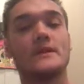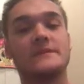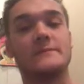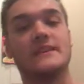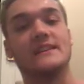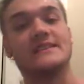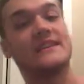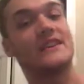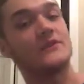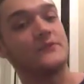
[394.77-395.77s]
is
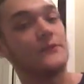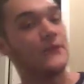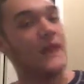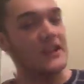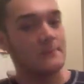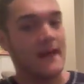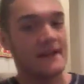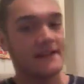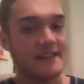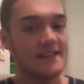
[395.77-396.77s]
because there's
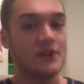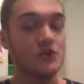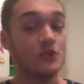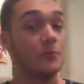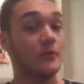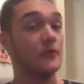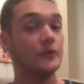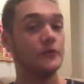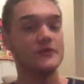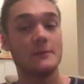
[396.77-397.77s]
flashbacks that take you
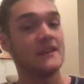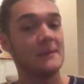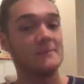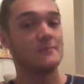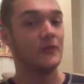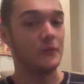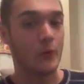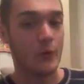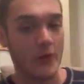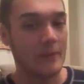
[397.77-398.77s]
bef sometimes
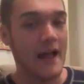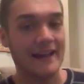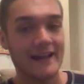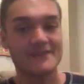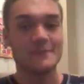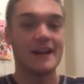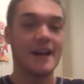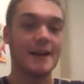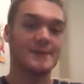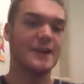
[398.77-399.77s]
before the blackout,
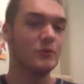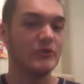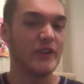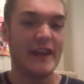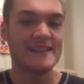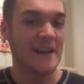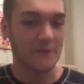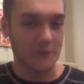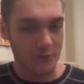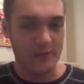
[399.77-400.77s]
sometimes a couple days
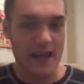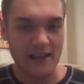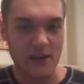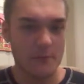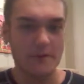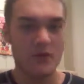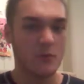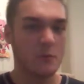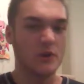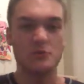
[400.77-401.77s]
after the blackout, maybe
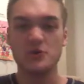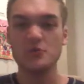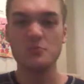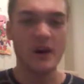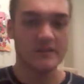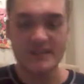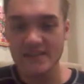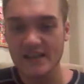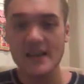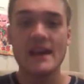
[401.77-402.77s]
a, a two
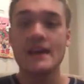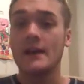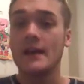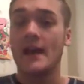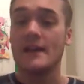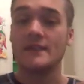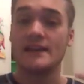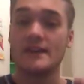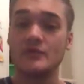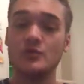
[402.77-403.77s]
months, and
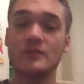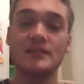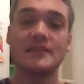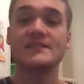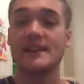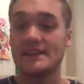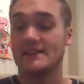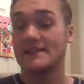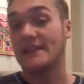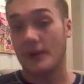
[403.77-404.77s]
it gives you a little insight
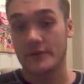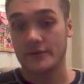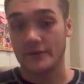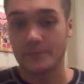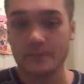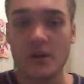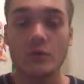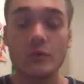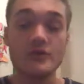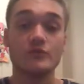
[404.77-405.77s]
into the character,
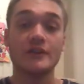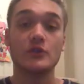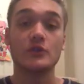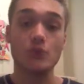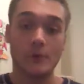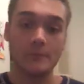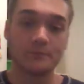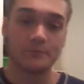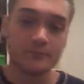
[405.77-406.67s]
which is really cool.